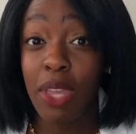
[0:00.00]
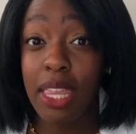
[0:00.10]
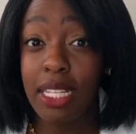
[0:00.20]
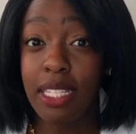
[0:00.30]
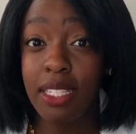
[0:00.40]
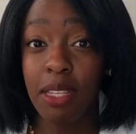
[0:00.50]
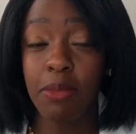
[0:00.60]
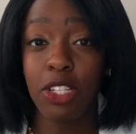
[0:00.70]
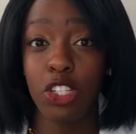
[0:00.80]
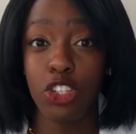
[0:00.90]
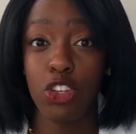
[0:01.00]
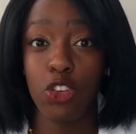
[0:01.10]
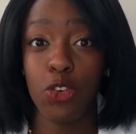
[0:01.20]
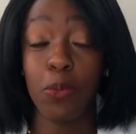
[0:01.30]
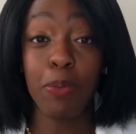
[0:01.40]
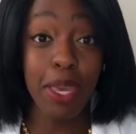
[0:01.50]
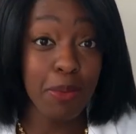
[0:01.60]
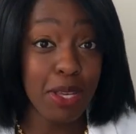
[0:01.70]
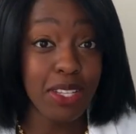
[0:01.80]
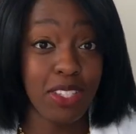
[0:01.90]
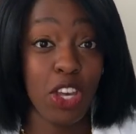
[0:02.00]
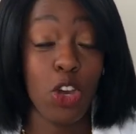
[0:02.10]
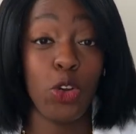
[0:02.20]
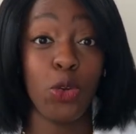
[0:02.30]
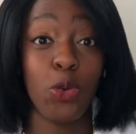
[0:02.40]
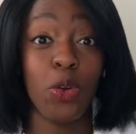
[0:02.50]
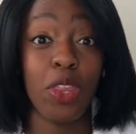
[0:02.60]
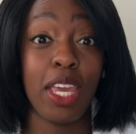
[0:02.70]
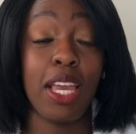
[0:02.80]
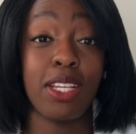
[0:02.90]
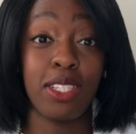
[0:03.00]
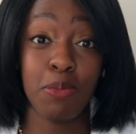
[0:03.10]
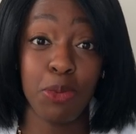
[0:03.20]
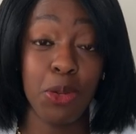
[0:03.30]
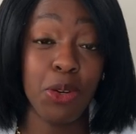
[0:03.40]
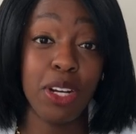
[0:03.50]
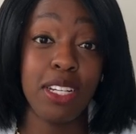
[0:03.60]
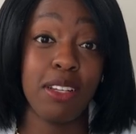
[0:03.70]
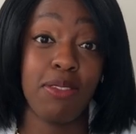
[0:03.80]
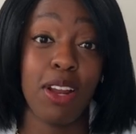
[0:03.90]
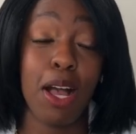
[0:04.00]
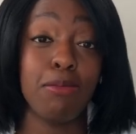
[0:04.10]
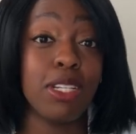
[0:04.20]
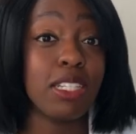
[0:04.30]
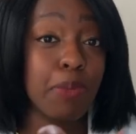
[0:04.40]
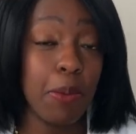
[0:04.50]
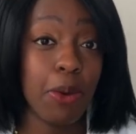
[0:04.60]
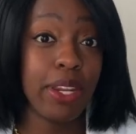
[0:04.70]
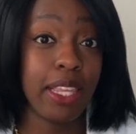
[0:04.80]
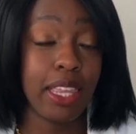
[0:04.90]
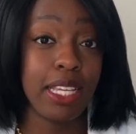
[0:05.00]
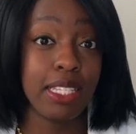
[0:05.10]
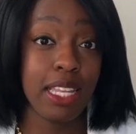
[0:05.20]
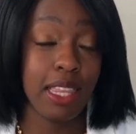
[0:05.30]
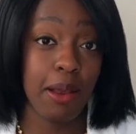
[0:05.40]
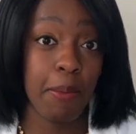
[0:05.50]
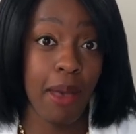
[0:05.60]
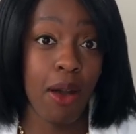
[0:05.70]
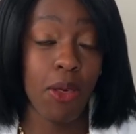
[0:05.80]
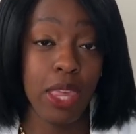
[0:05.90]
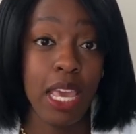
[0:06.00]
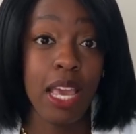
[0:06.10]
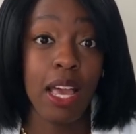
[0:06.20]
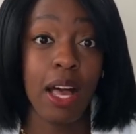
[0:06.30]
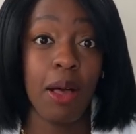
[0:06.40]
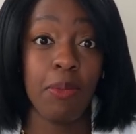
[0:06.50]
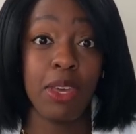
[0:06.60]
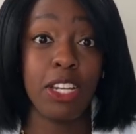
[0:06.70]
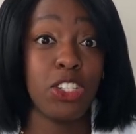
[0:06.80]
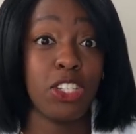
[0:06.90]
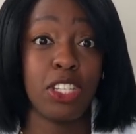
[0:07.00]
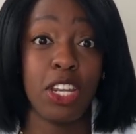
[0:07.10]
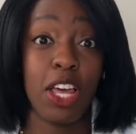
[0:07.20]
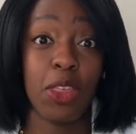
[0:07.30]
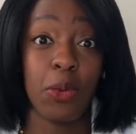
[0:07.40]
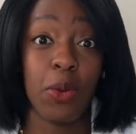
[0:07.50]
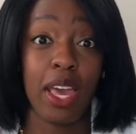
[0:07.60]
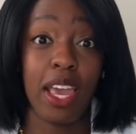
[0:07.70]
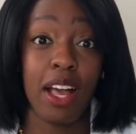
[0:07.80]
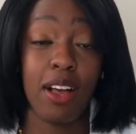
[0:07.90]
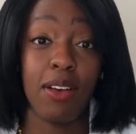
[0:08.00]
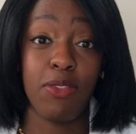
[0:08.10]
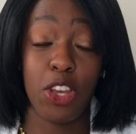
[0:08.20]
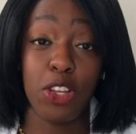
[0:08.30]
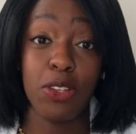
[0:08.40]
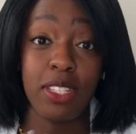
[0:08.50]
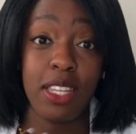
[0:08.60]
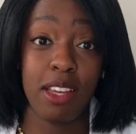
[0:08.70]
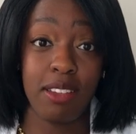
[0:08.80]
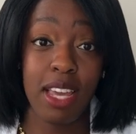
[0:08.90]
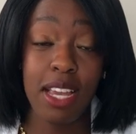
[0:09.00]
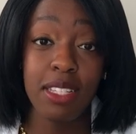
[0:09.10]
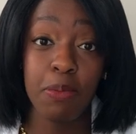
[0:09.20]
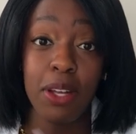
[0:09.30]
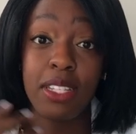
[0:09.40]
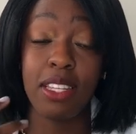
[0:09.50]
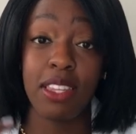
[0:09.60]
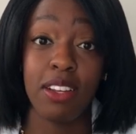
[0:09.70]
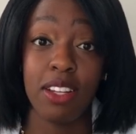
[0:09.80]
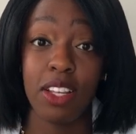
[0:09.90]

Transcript: This is similar to babies who they explore different objects by putting things in their mouth. It is just another way of they're using their taste buds and